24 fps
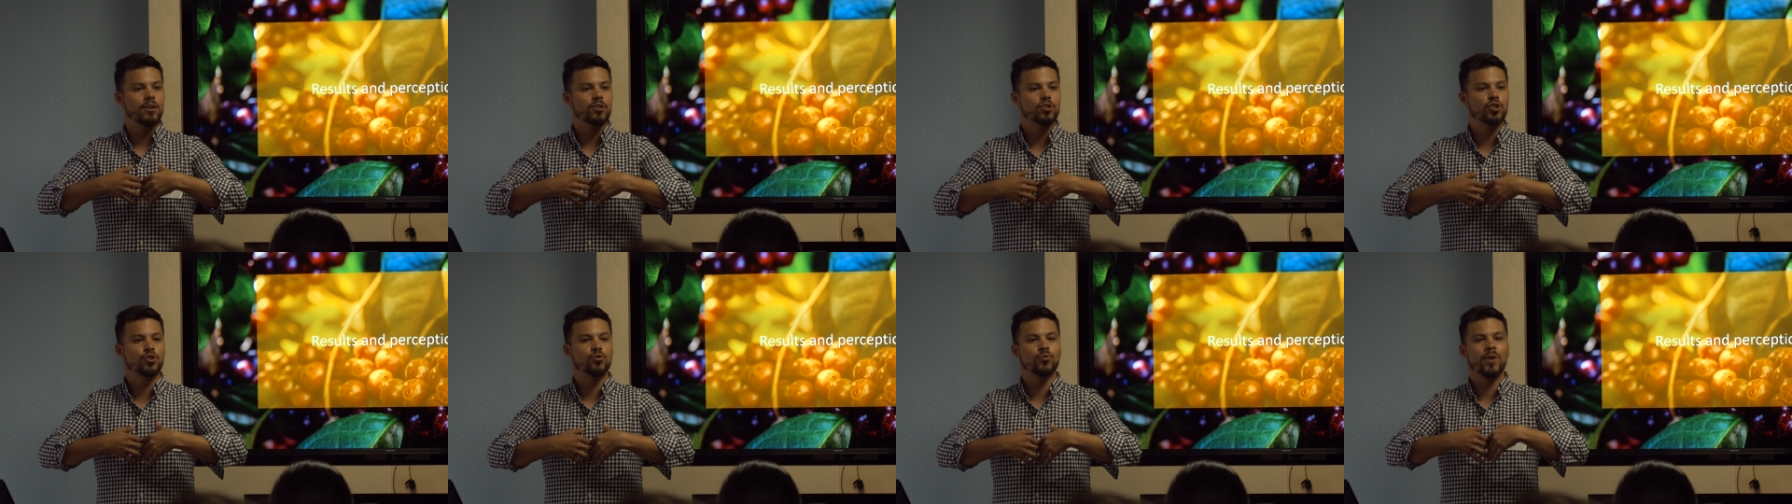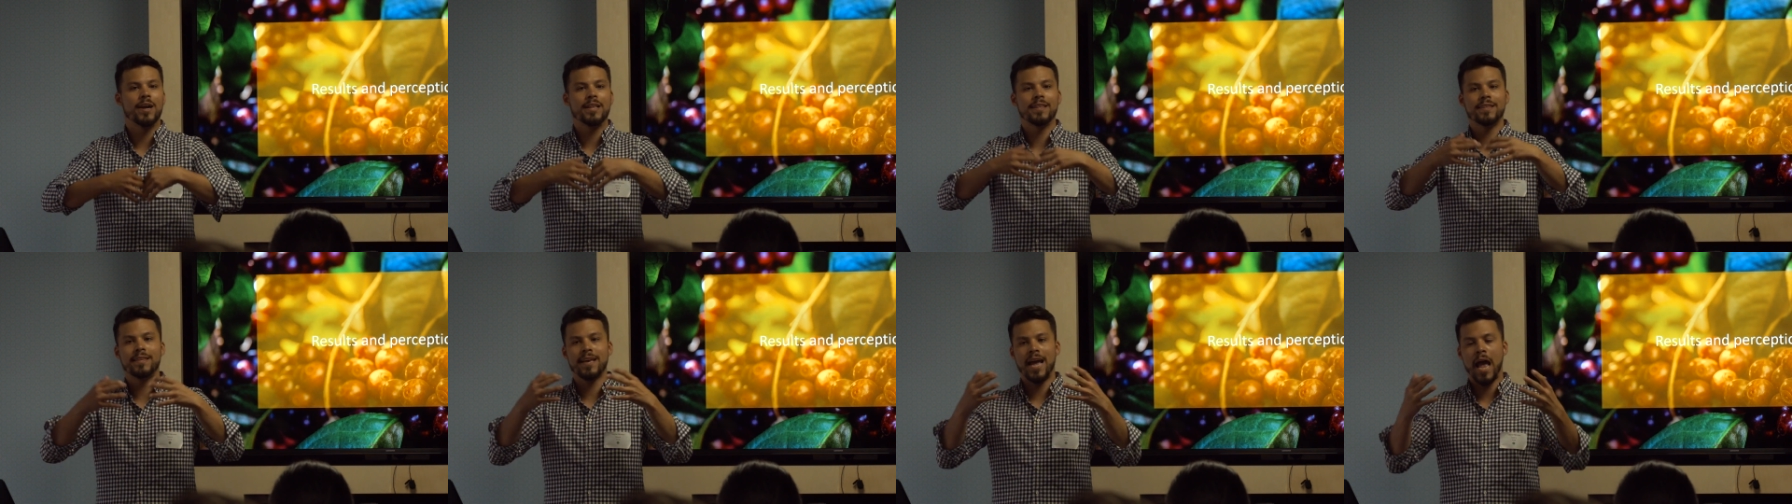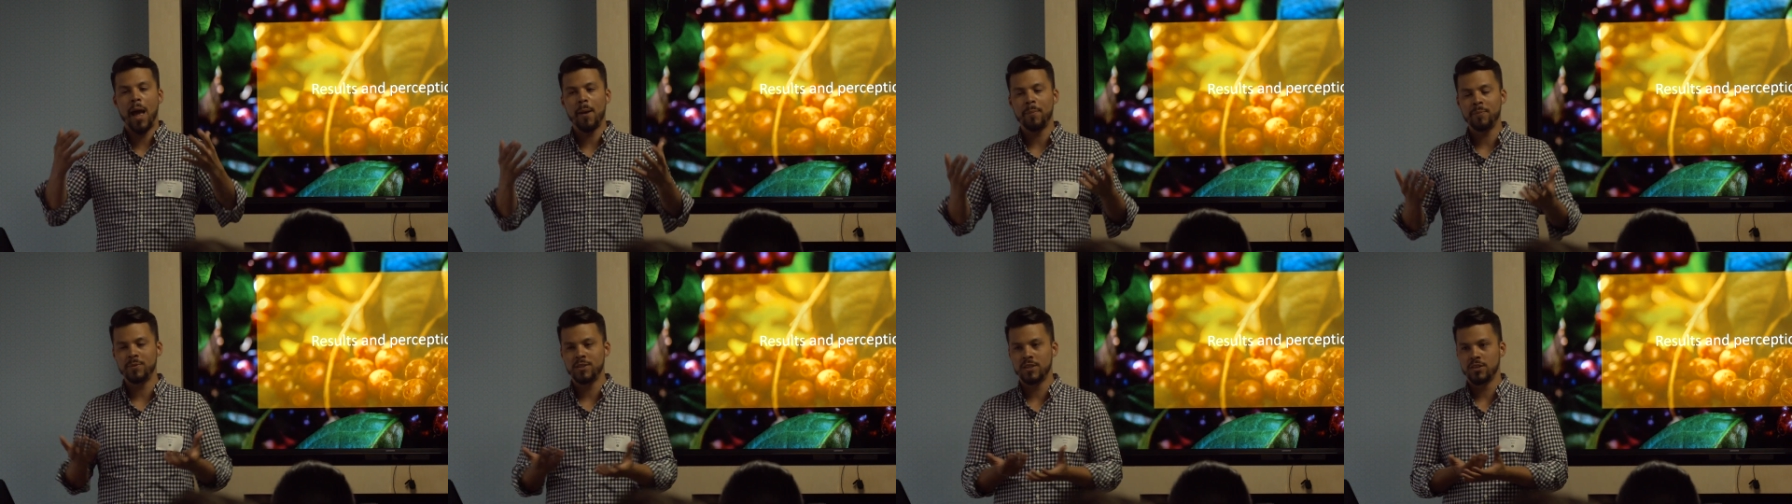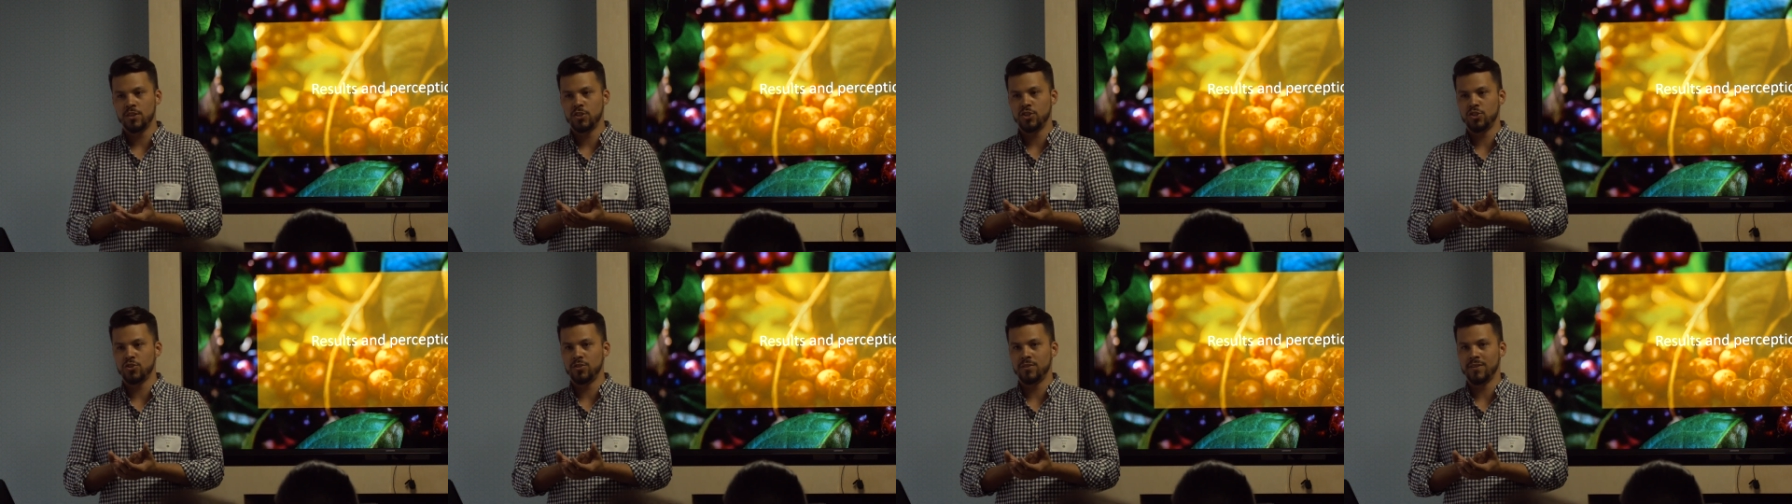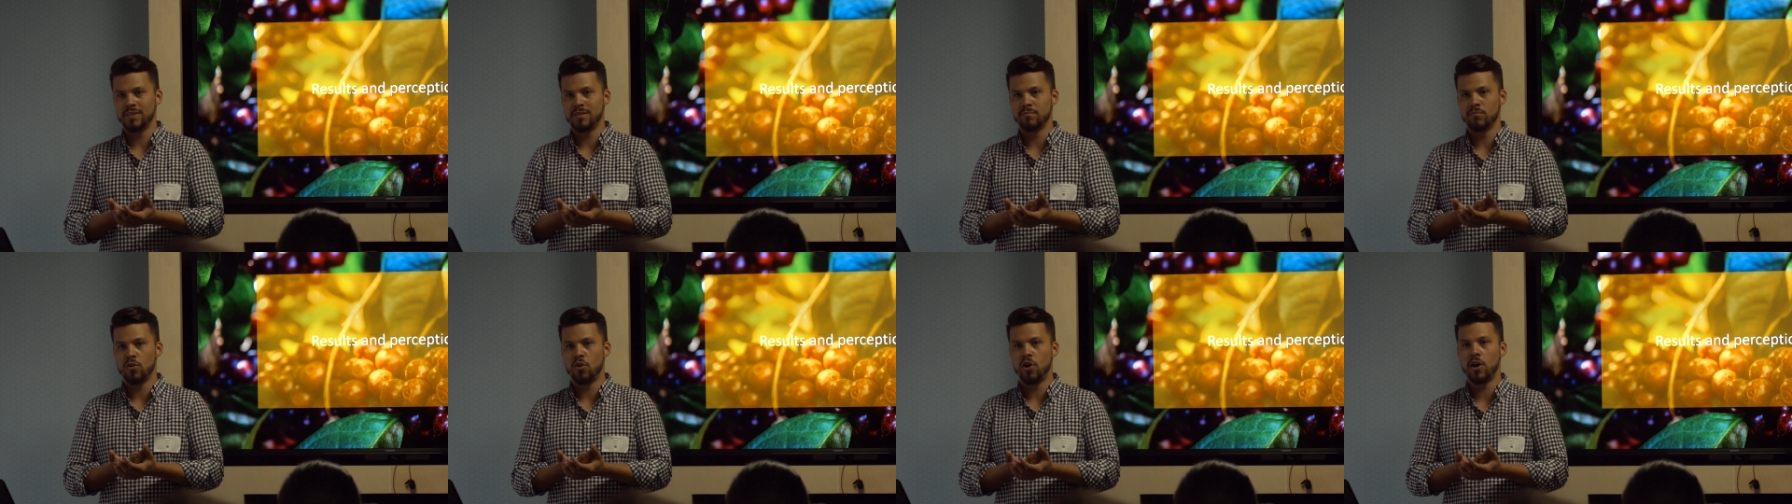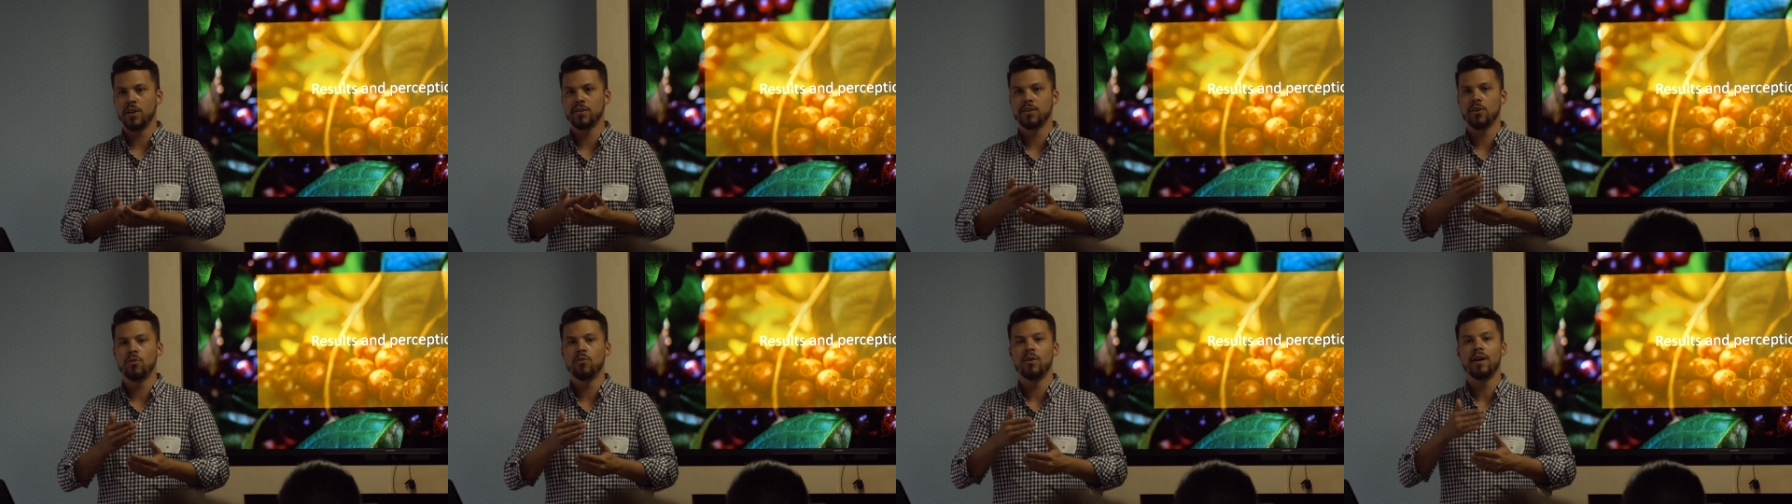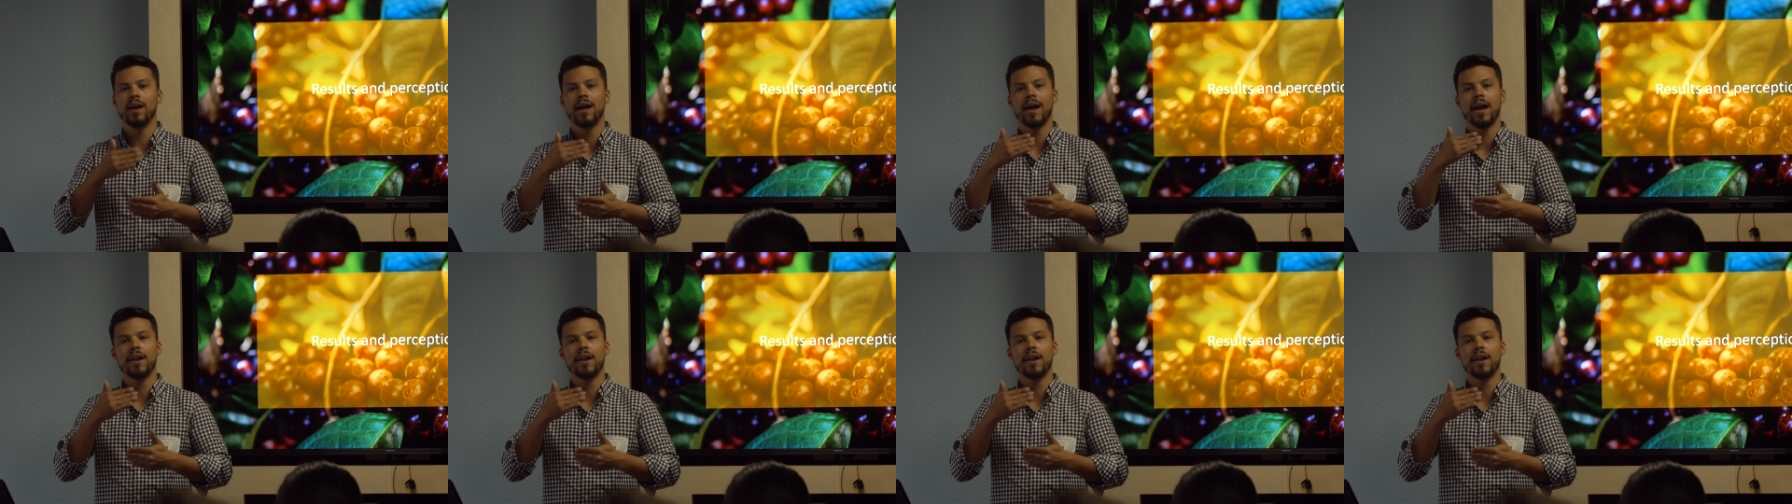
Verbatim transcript: to adapt to this model